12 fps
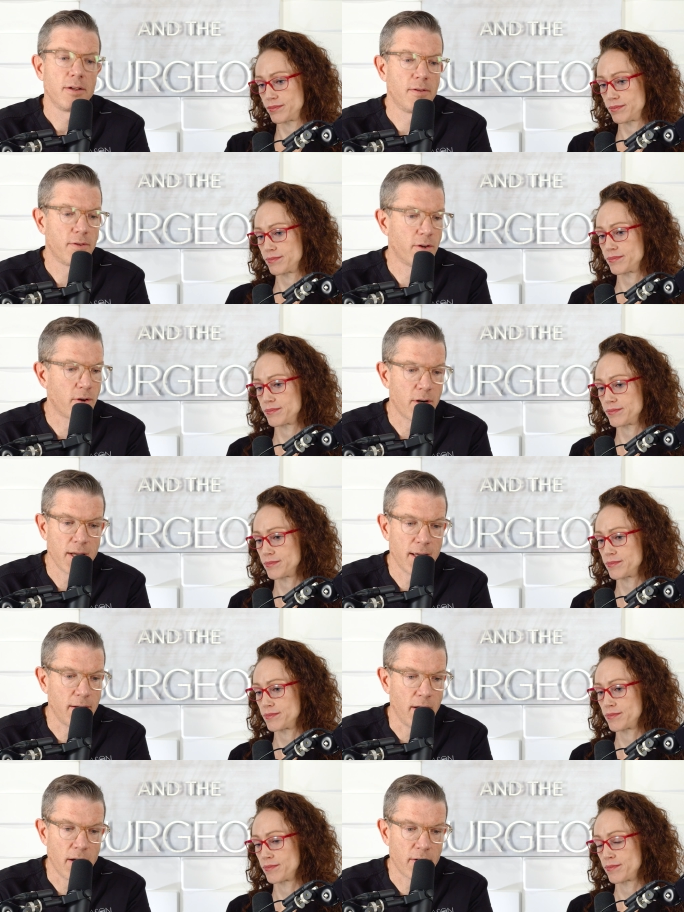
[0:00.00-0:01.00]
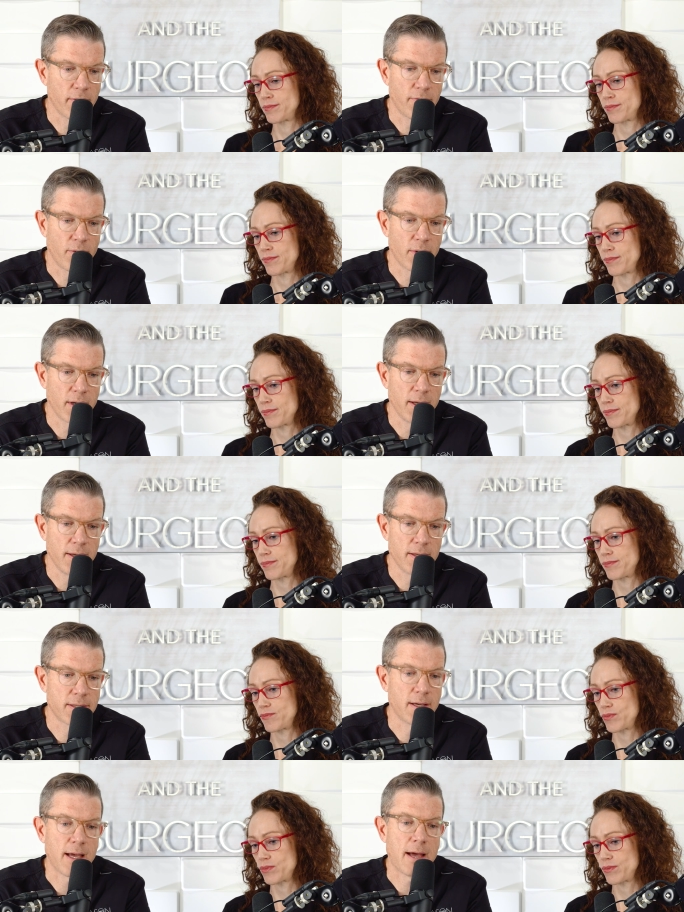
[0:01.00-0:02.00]
Speaker 1: You're, you're already at 140.
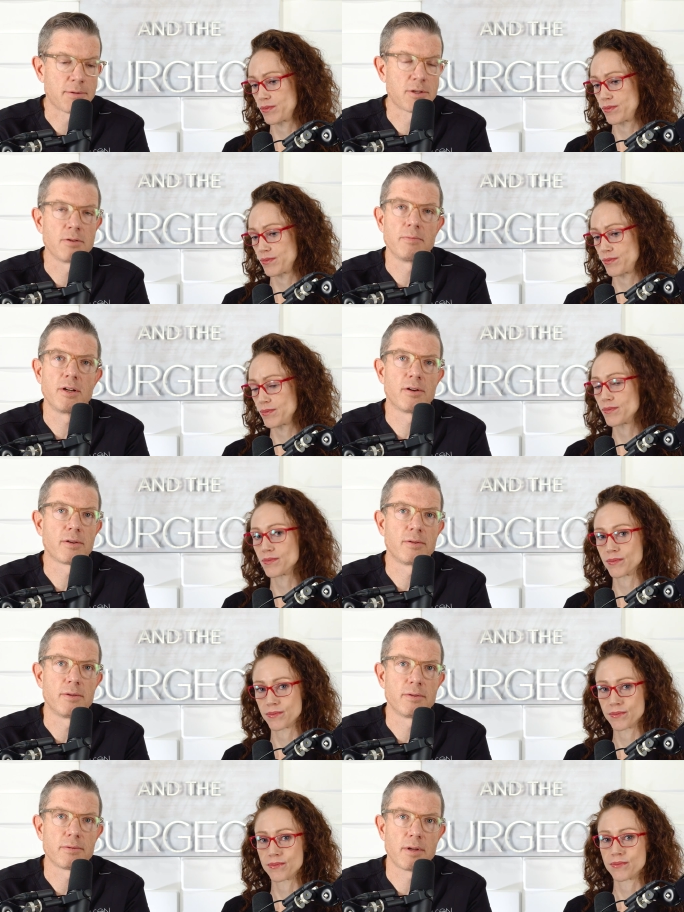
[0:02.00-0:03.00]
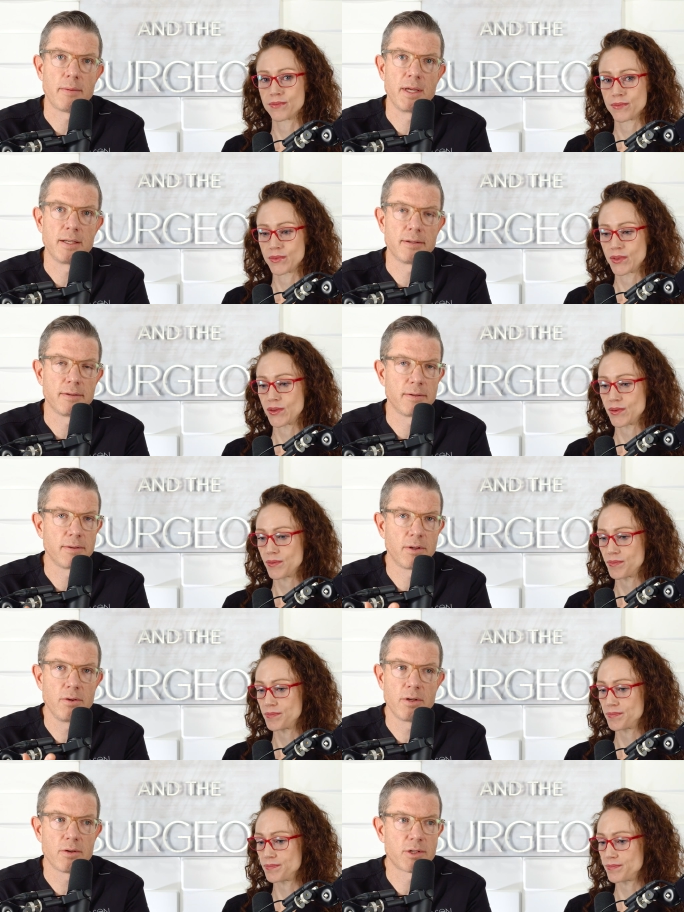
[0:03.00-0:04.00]
It's an absolute miracle. I mean,
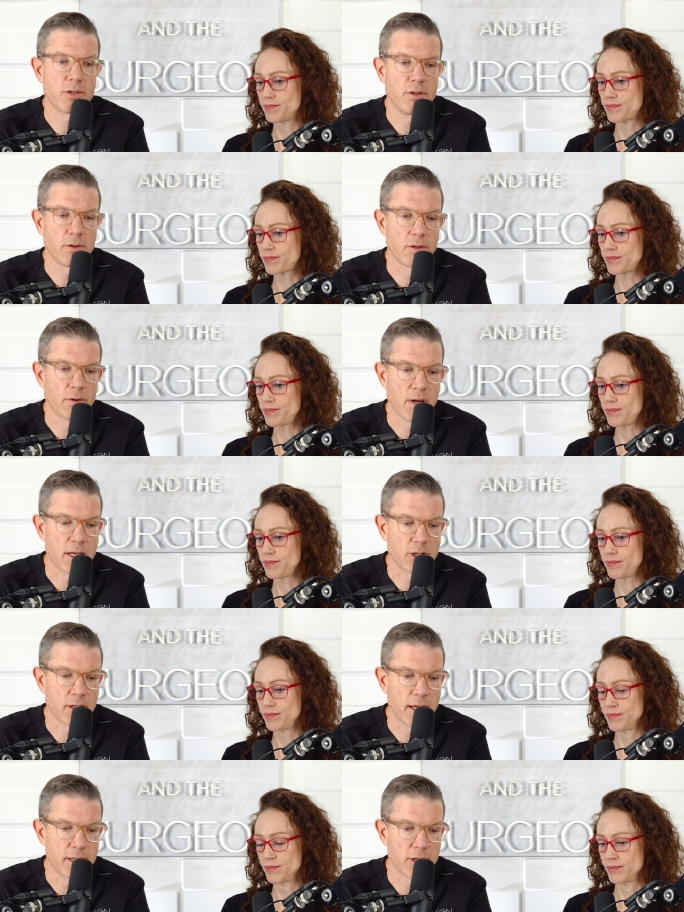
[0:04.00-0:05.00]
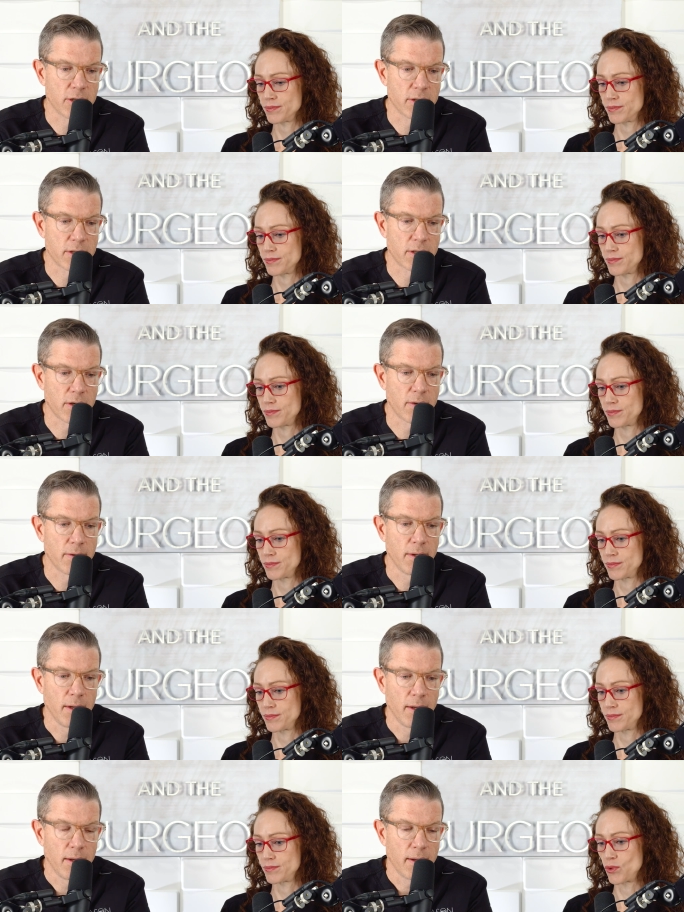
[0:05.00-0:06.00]
kudos to you. Congratulations. So
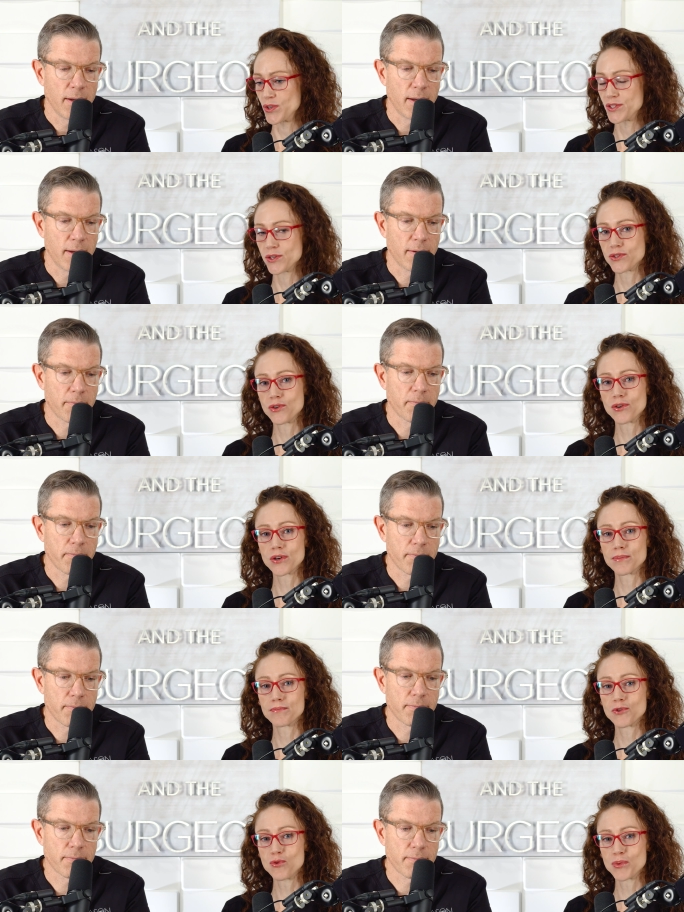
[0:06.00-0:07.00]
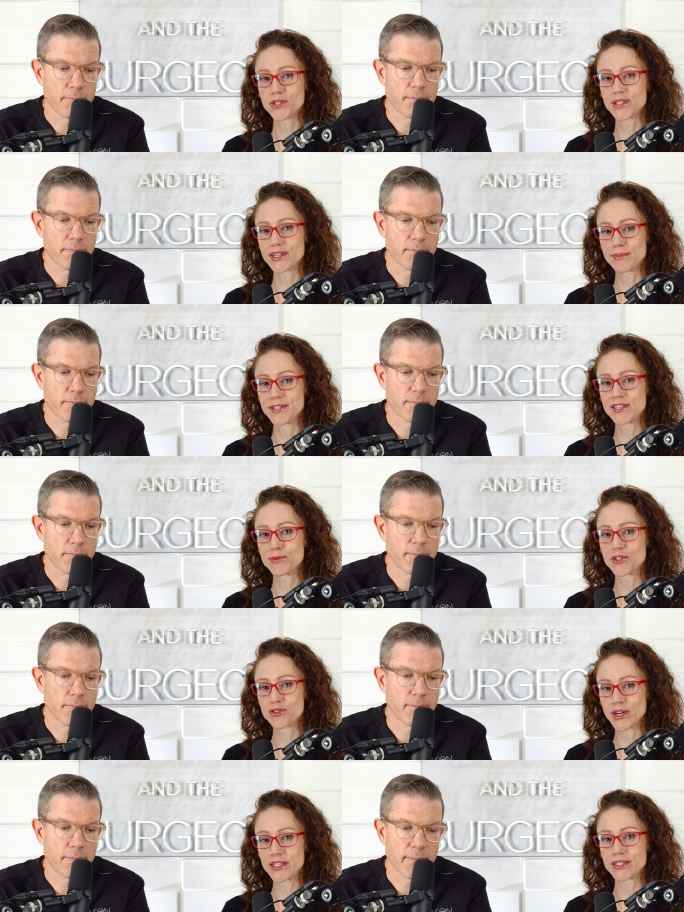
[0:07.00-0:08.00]
Speaker 2: once those Cooper, Cooper's ligaments have been
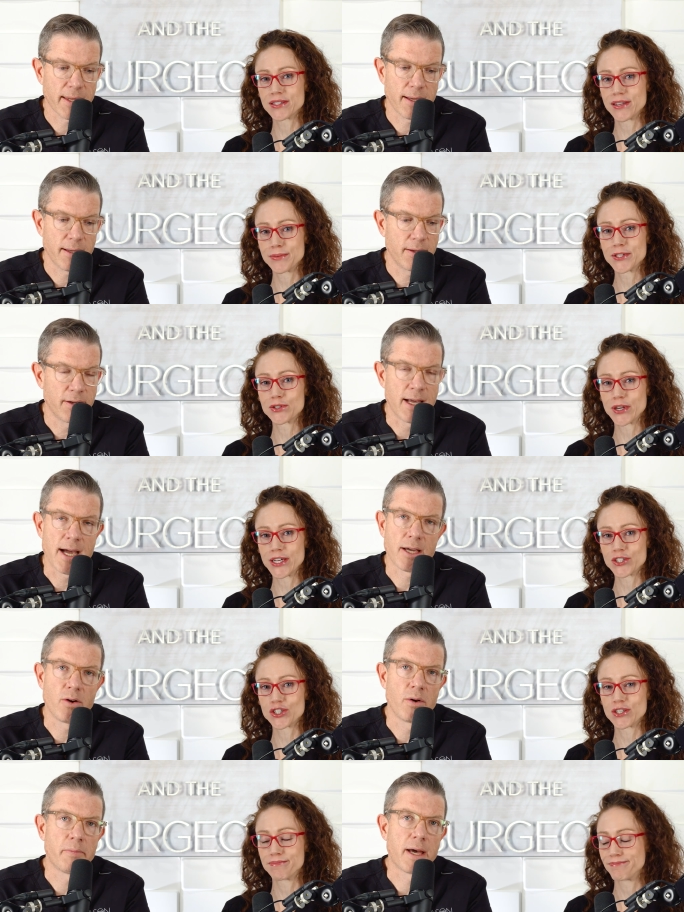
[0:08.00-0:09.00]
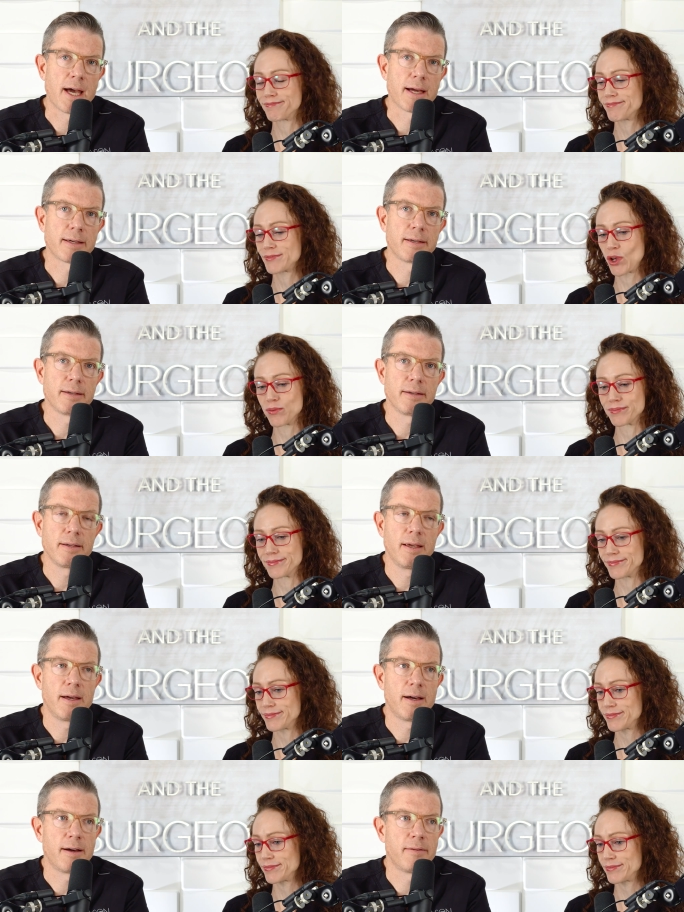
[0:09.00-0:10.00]
stretched, they've been They're stretched.
Speaker 1: not going back. Nope.
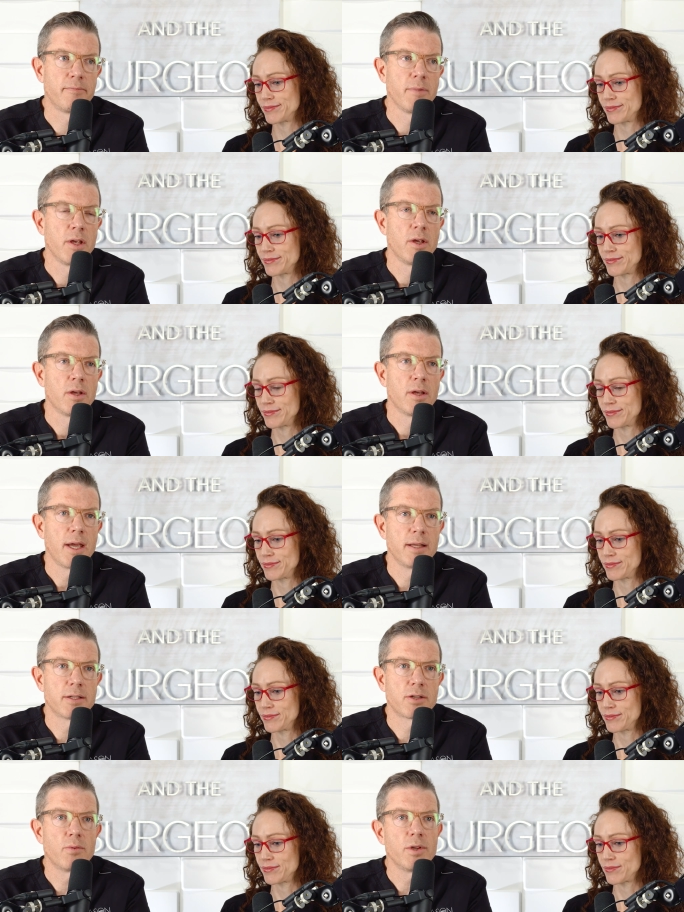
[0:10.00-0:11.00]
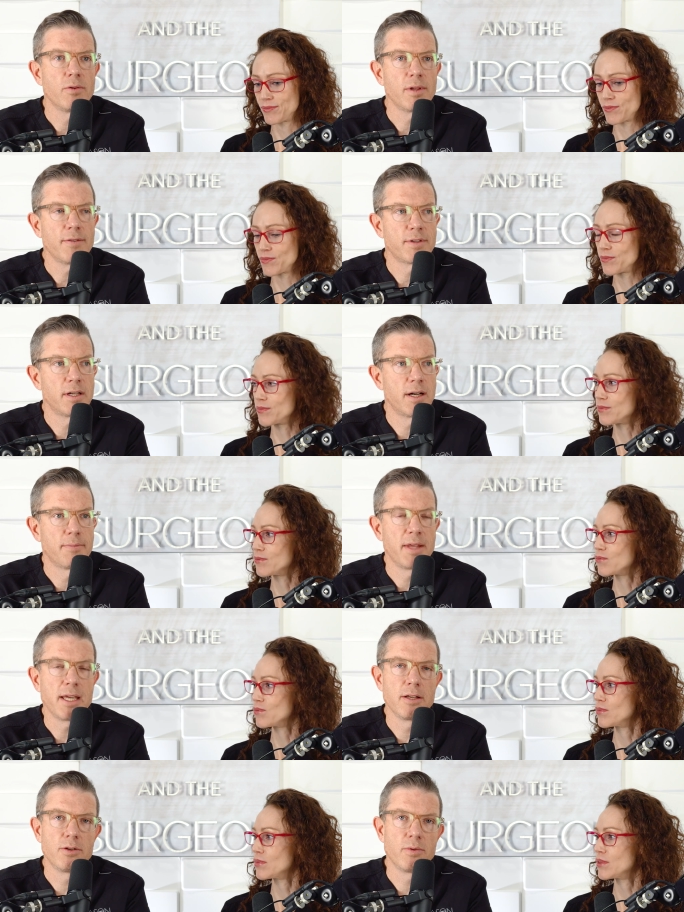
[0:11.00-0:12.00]
Yeah. And so when you lift it up, they can